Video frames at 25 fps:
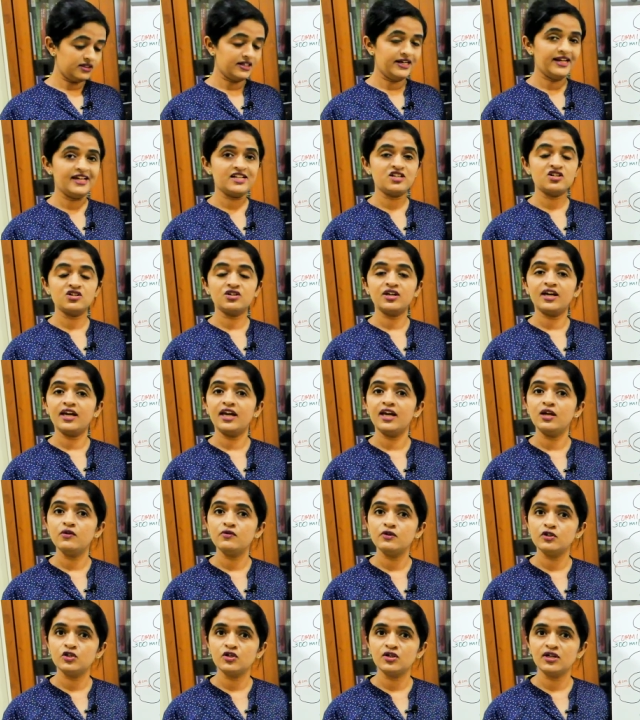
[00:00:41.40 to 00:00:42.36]
the letter
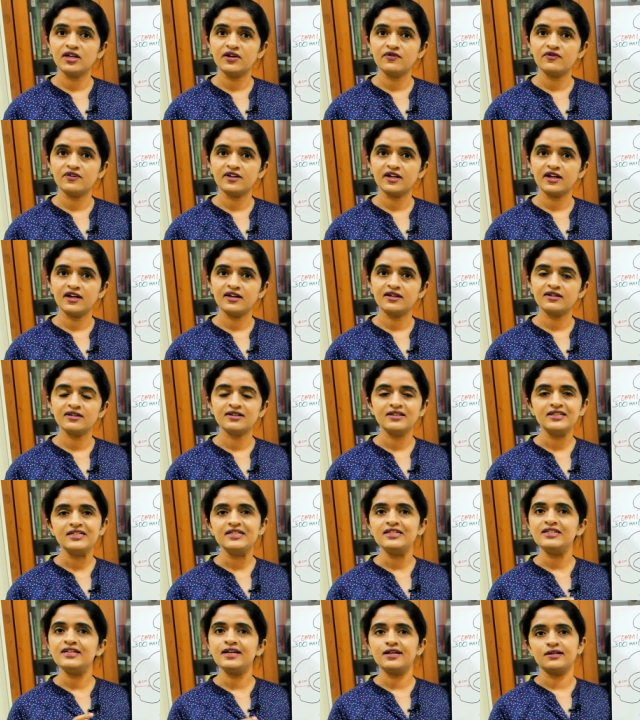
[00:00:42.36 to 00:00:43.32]
A with your left hand?
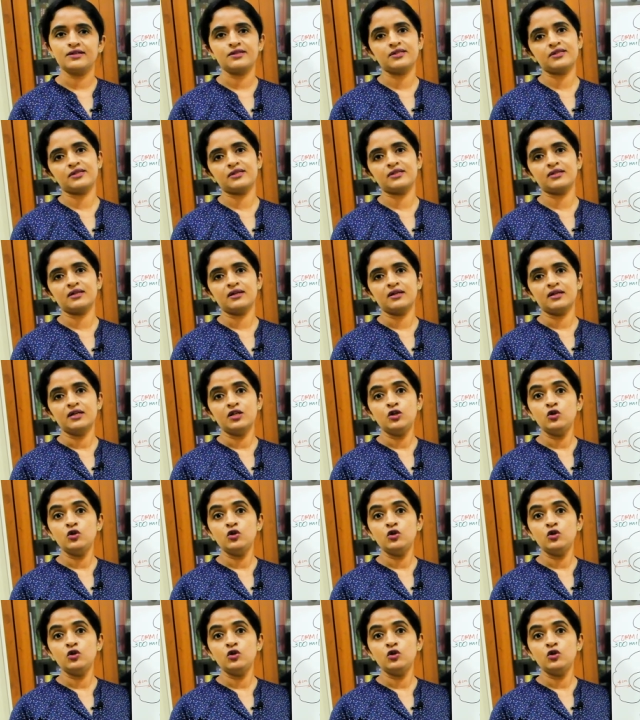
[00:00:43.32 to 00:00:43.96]
Yes.